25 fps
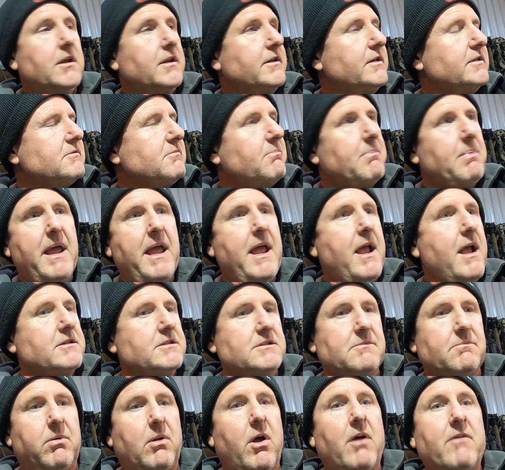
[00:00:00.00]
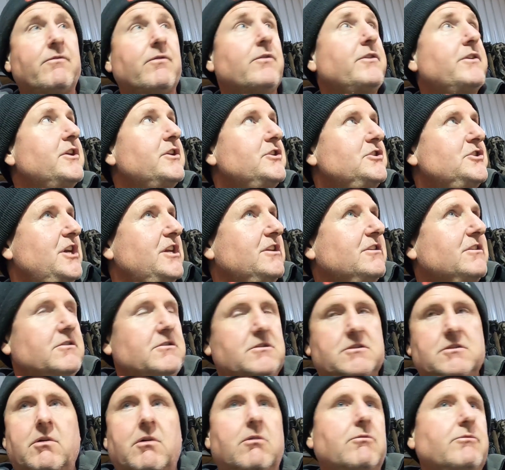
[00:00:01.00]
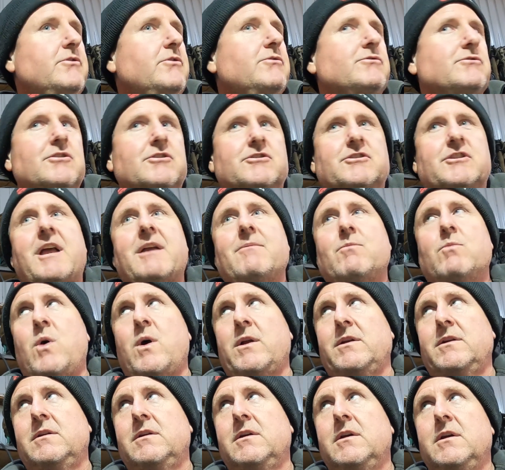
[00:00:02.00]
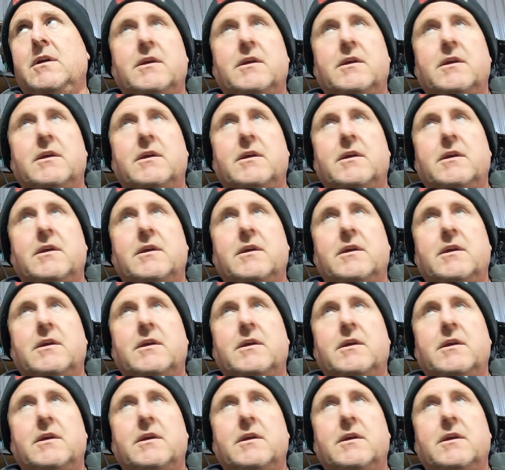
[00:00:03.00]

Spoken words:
There's a power supply for the injectors, so I'll use the same one.